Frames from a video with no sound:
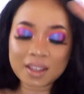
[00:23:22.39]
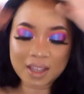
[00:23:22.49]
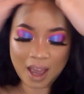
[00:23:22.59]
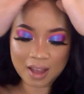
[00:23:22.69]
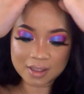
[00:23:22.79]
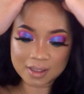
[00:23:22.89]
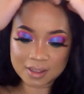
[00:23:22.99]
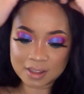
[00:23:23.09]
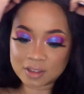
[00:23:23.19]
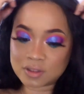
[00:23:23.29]

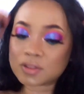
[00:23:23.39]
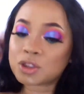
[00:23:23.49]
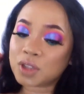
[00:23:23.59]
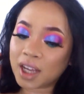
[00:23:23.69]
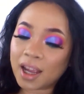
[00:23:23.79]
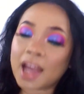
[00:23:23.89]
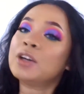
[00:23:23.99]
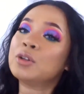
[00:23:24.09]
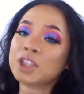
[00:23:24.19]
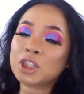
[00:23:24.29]
Yes, today I
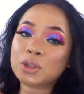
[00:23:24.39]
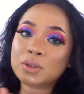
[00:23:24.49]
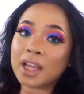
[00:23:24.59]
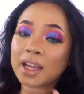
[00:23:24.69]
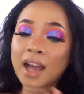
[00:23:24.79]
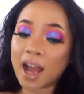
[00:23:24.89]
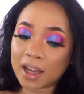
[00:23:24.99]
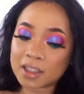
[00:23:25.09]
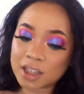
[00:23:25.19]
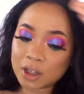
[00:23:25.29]
only do like
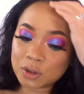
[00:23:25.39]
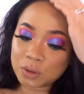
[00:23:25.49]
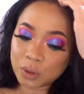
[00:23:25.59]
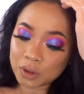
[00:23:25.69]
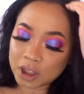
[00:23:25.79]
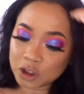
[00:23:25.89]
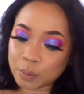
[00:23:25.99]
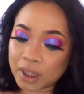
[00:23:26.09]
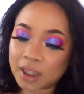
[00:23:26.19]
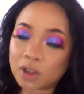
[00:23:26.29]
eyeshadow tutorial to
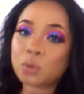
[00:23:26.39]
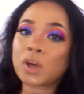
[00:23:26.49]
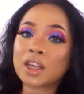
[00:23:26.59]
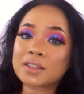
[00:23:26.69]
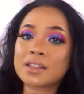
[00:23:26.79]
make it quick,